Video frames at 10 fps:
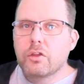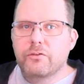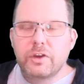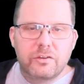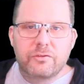the
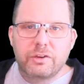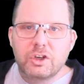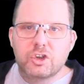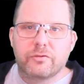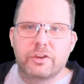fit and
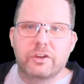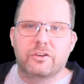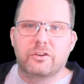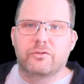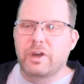finish of
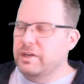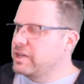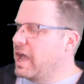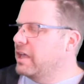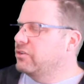this is
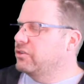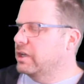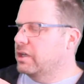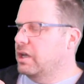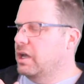
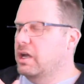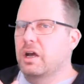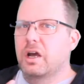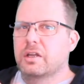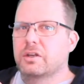fantastic.
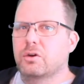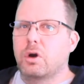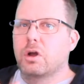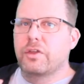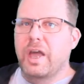
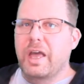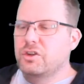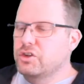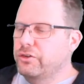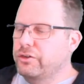All the
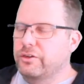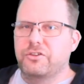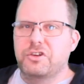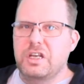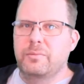edges and
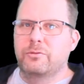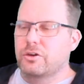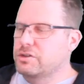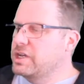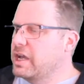seams
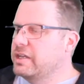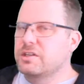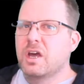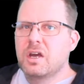are tight.